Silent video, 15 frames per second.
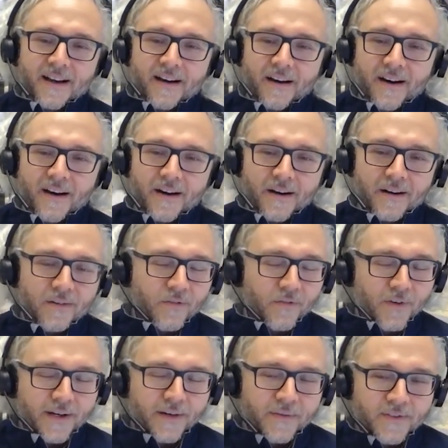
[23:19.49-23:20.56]
are
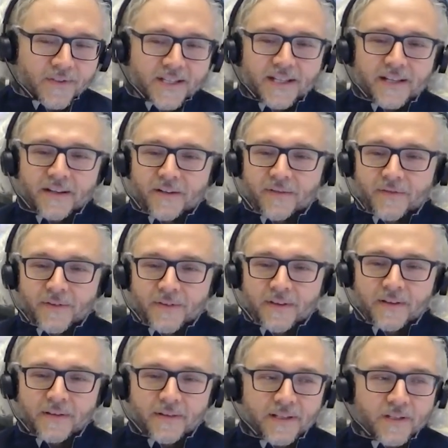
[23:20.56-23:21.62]
front and center for
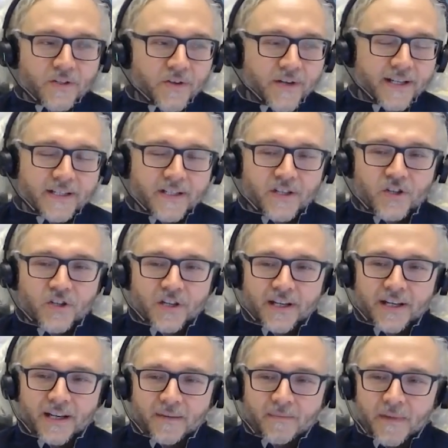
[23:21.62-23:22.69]
the
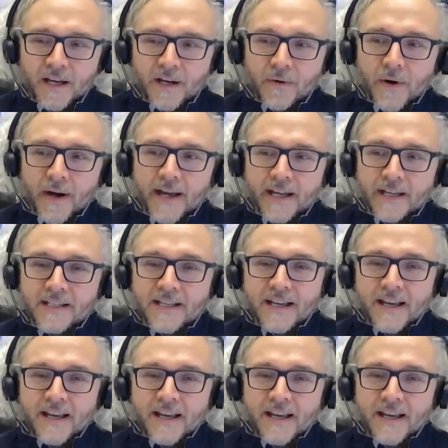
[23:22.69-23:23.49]
transition in many ways.